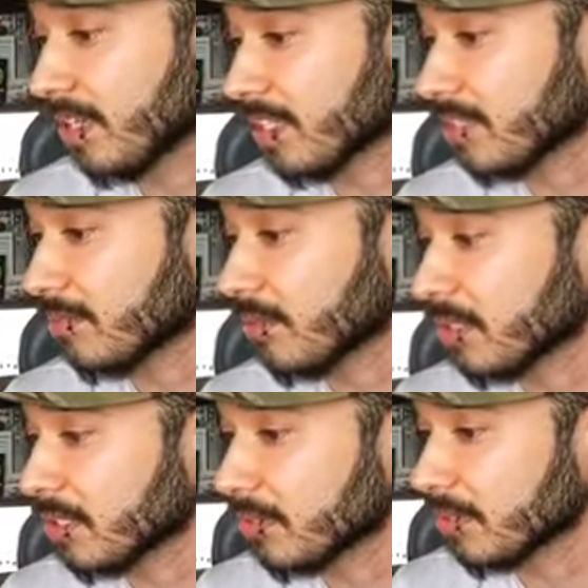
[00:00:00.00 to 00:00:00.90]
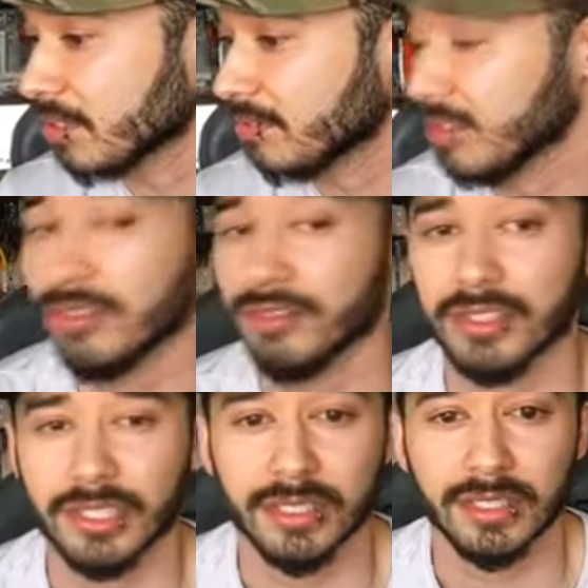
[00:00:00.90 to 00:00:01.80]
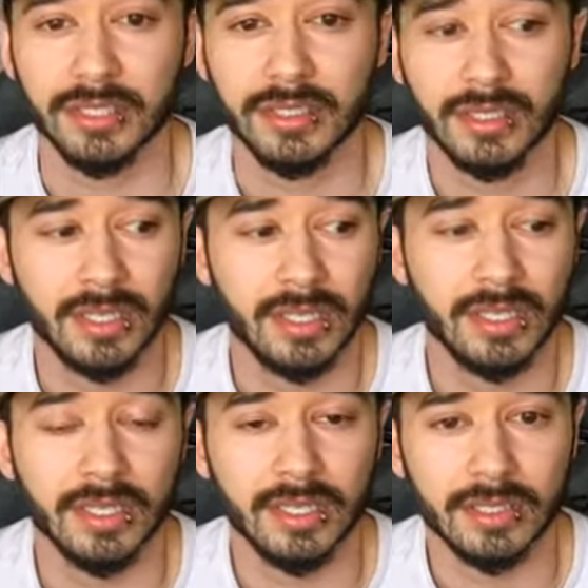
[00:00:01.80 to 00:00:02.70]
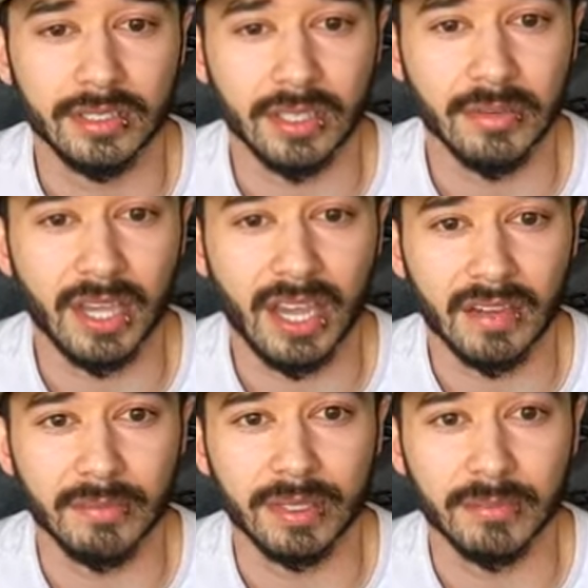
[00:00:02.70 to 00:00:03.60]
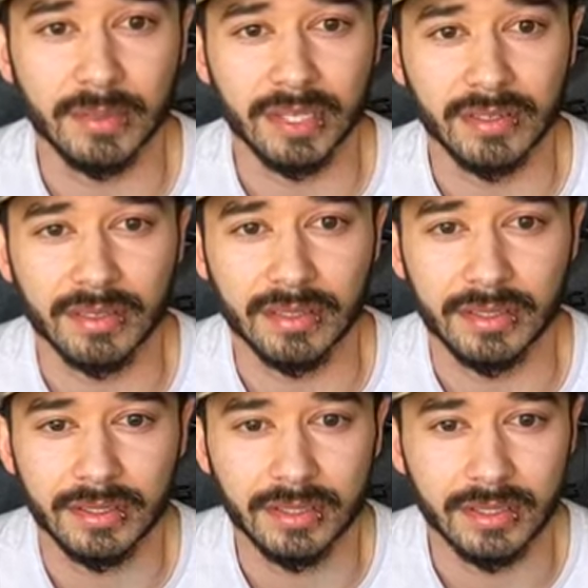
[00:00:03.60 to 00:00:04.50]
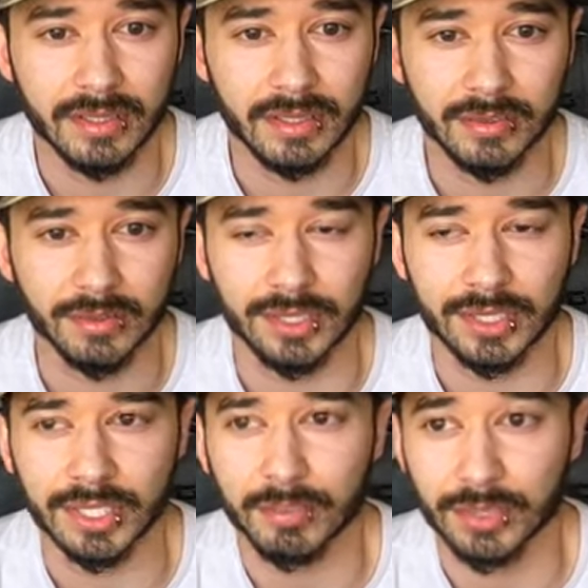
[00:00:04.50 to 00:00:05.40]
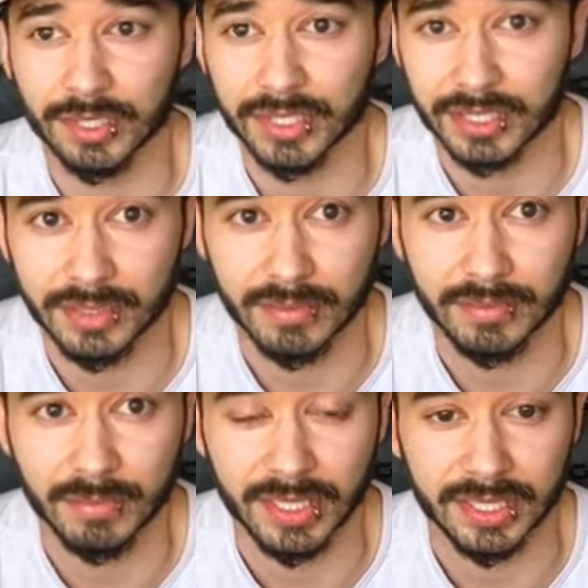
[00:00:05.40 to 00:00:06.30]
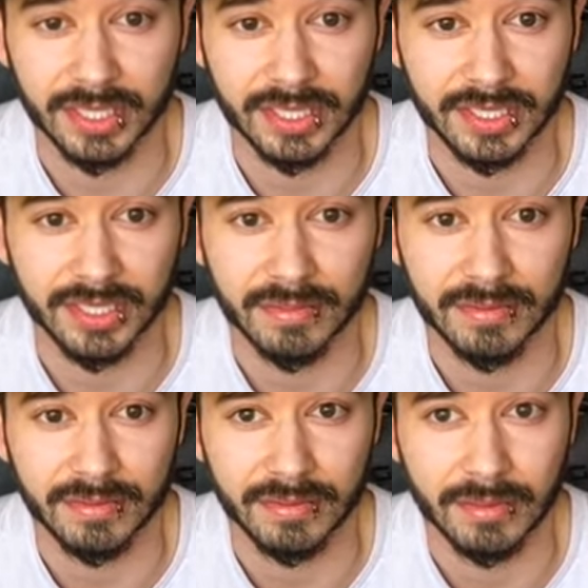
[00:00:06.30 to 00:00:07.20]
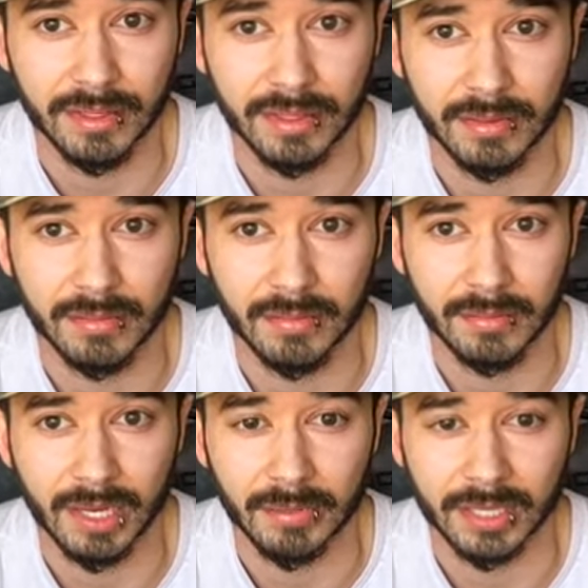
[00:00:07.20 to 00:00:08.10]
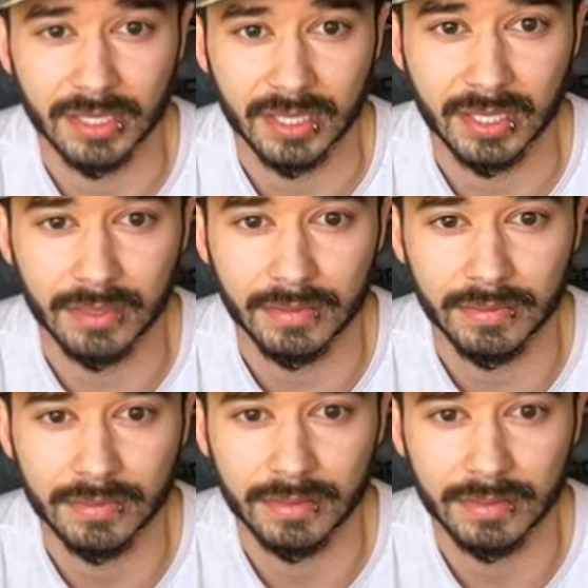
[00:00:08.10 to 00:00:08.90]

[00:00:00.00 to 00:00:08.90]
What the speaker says: custom orders, which feels really good. So I have been being really productive making stuff by myself,